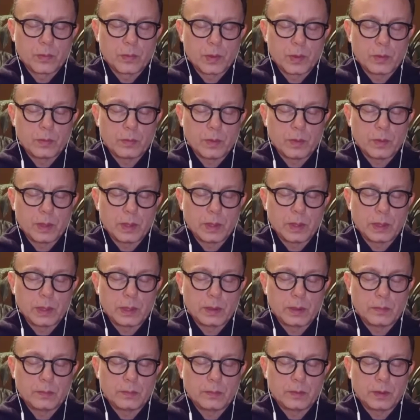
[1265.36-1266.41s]
the
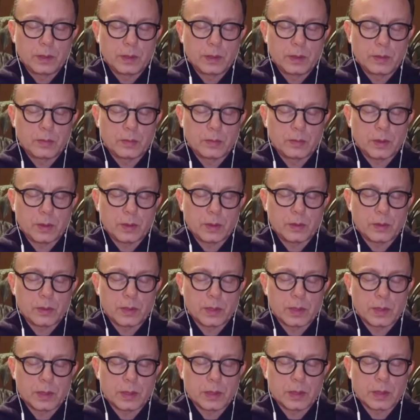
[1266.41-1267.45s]
relatively
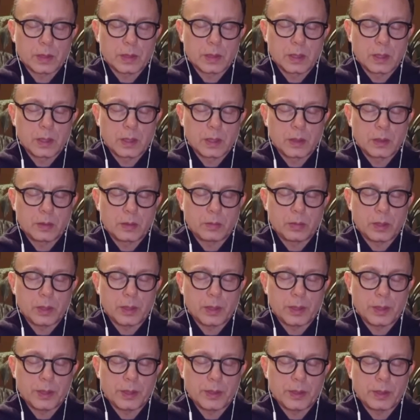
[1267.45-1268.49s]
gross inner
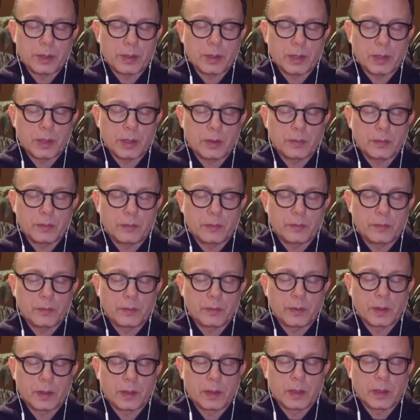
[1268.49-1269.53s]
pleasure of
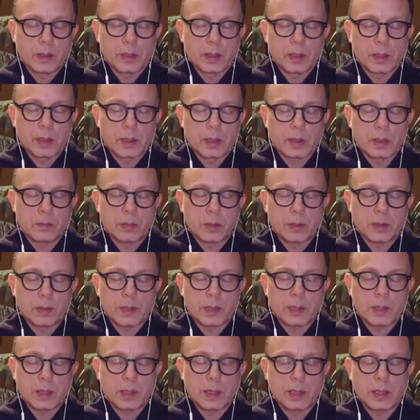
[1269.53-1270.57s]

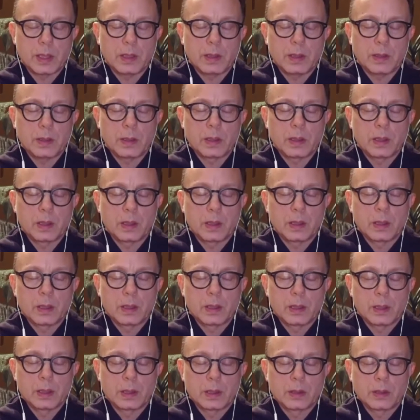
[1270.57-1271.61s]
simplicity.
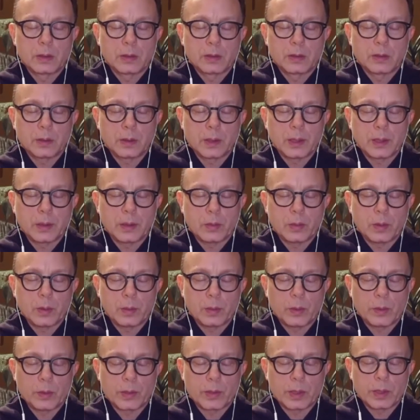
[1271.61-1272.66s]
So like when
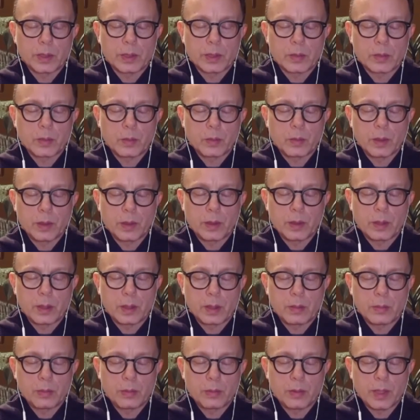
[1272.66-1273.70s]
we're just with
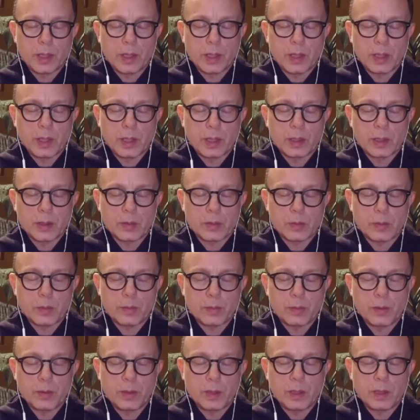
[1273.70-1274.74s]
the breath as we're
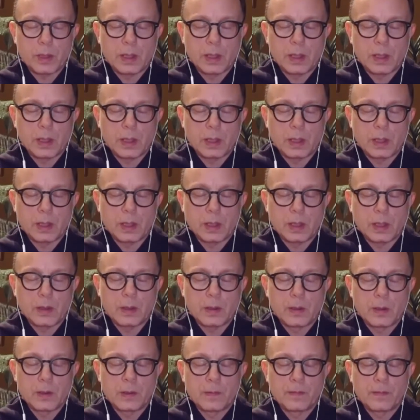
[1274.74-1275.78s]
breathing in,
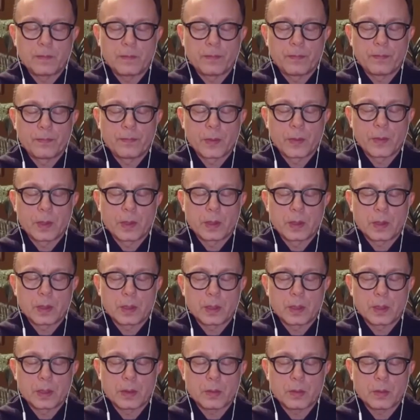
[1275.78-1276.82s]

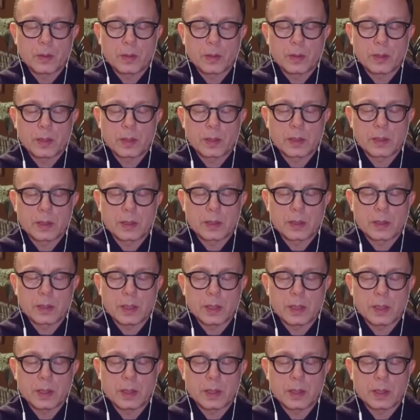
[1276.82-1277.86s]
just with the
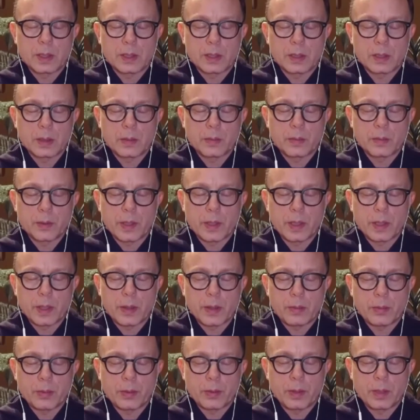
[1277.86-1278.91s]
sensations of the
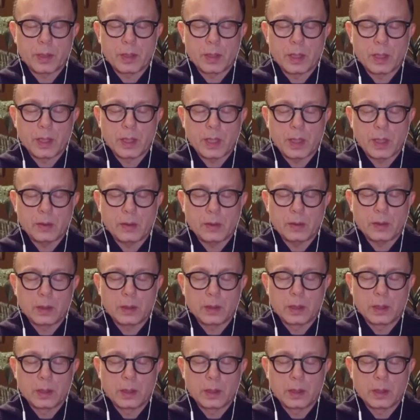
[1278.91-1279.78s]
breath breathing out,